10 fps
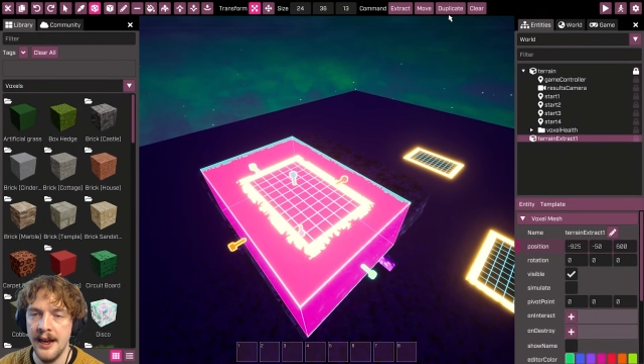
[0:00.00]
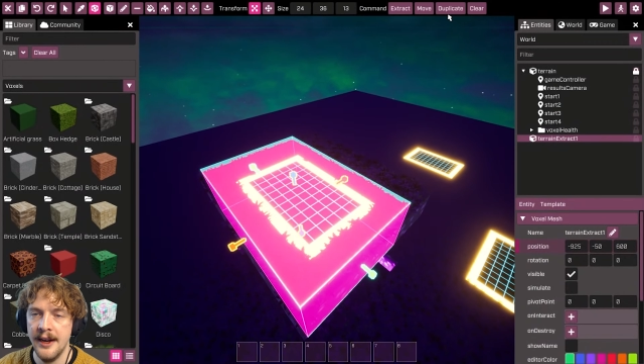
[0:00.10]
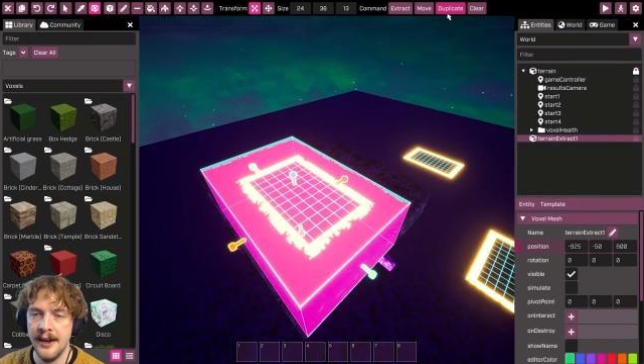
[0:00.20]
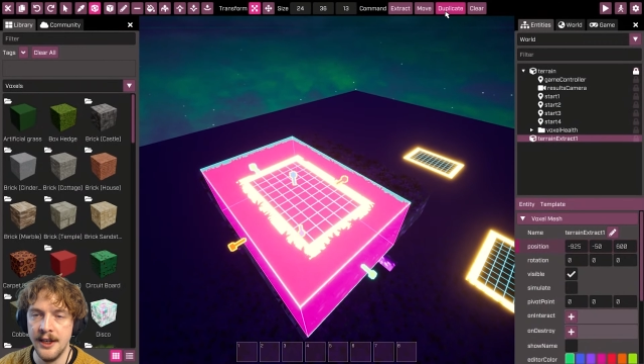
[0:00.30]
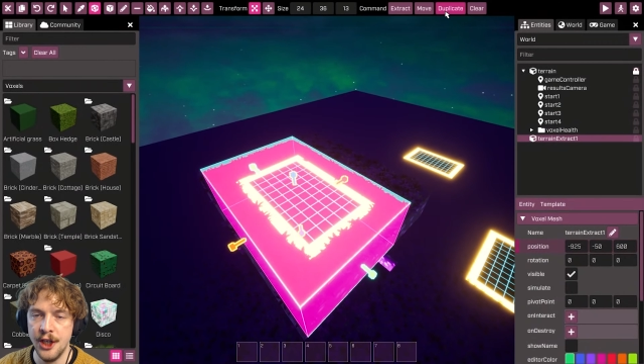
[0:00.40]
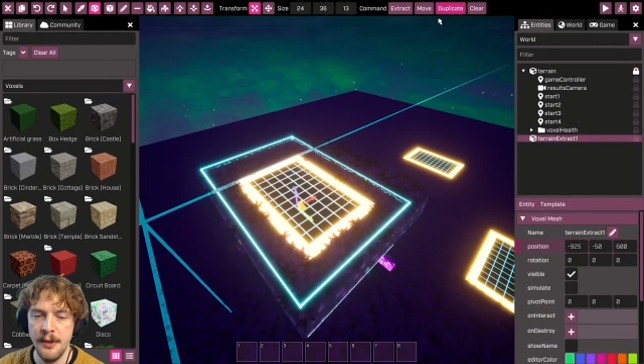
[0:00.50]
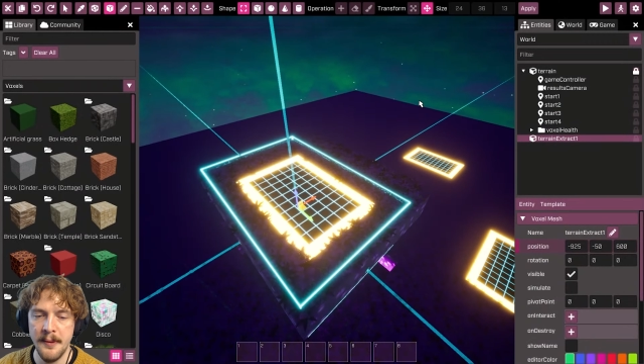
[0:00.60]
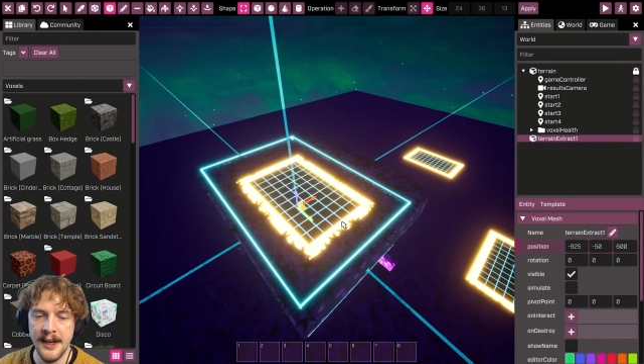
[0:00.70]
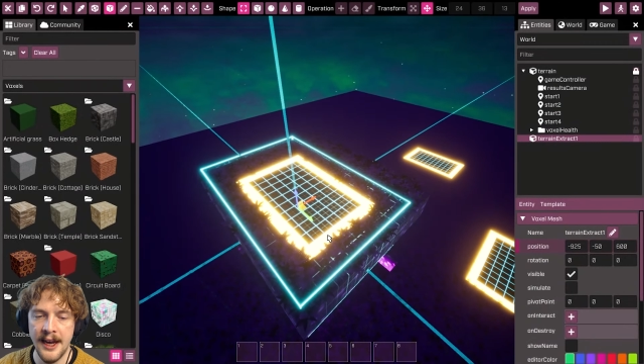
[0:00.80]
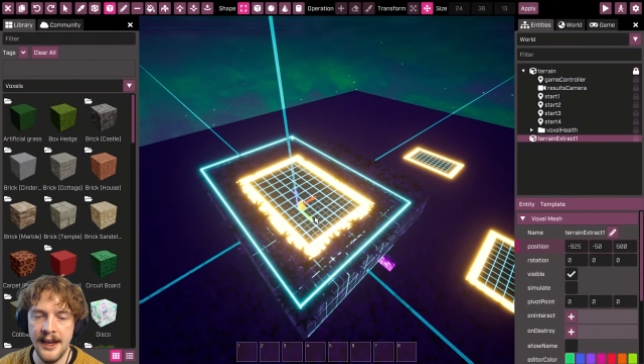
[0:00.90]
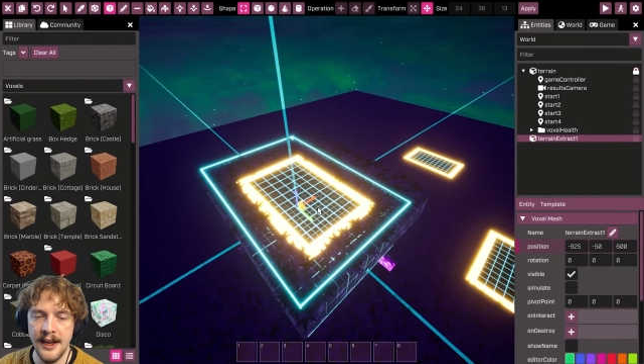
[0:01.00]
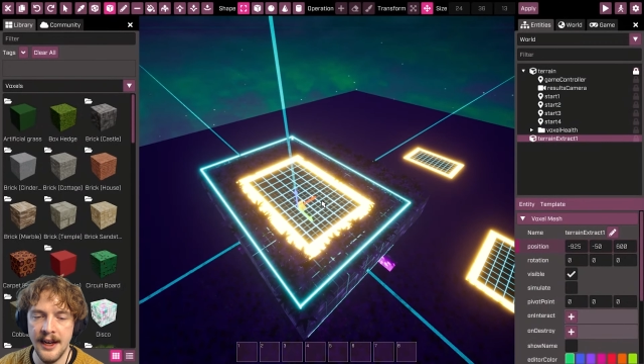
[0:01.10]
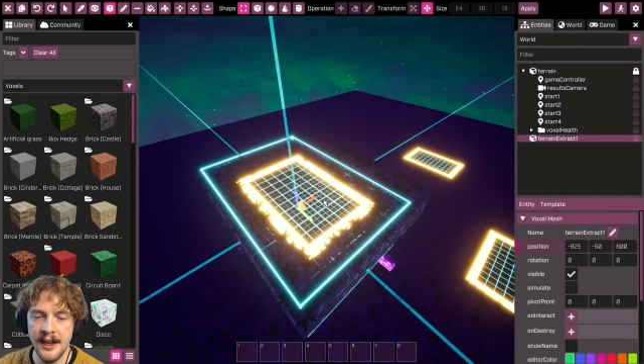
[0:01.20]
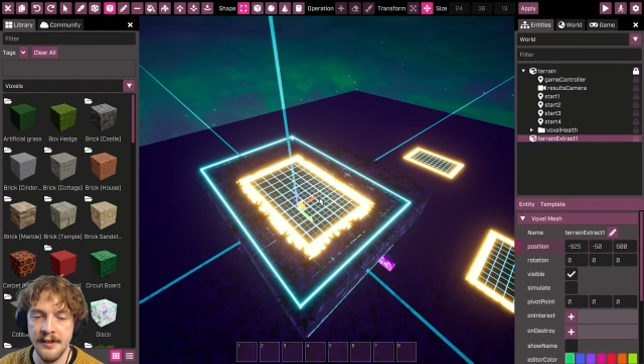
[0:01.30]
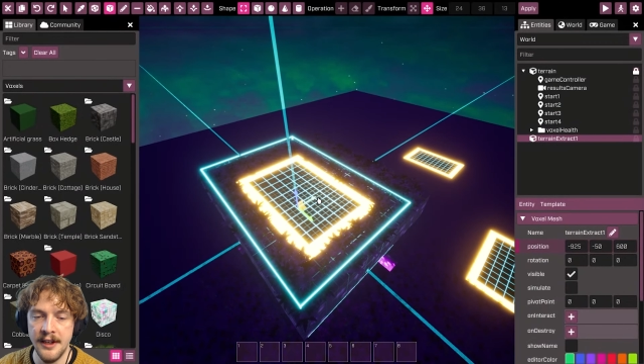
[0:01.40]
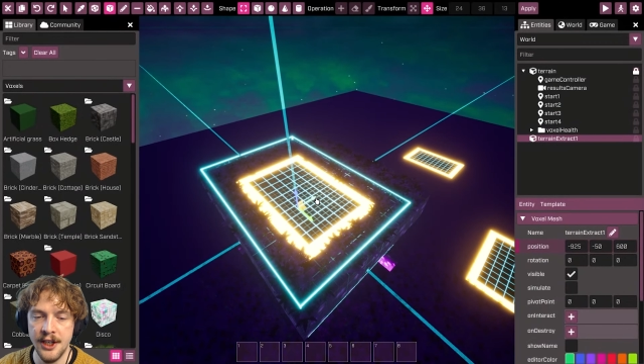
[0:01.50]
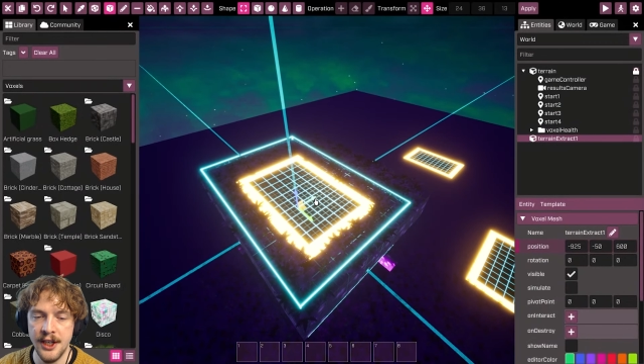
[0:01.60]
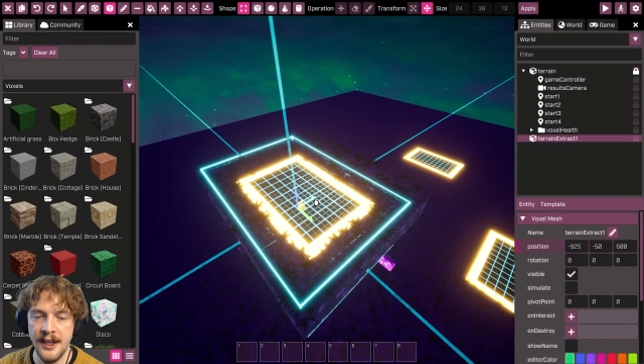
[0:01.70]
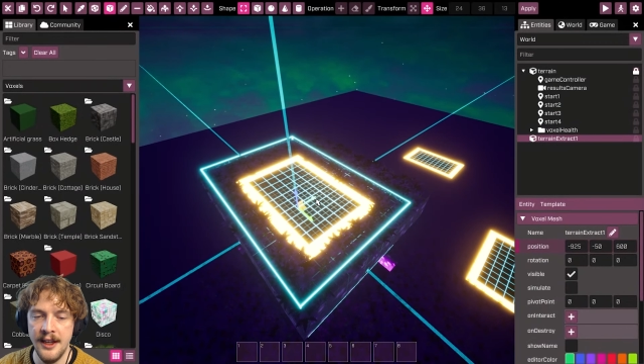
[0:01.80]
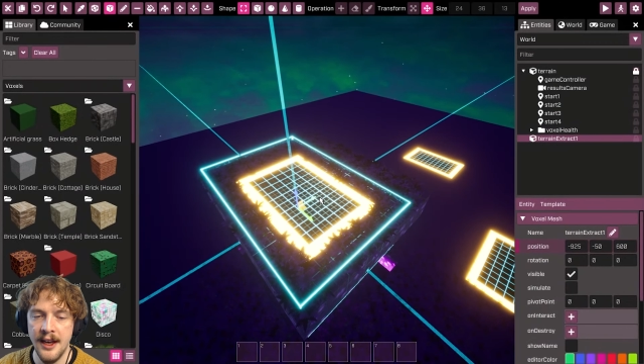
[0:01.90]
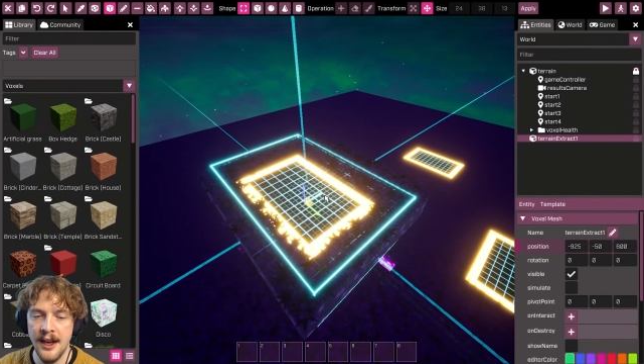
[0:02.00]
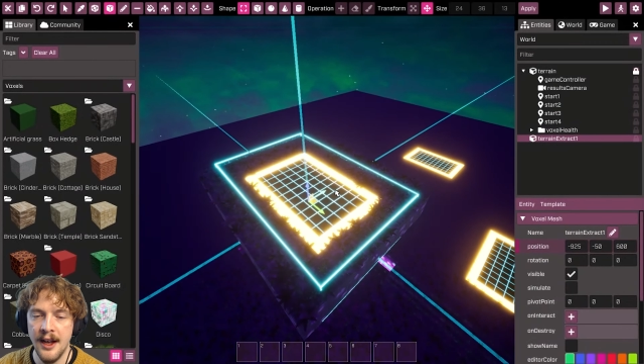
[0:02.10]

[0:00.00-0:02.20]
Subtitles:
click duplicate, and essentially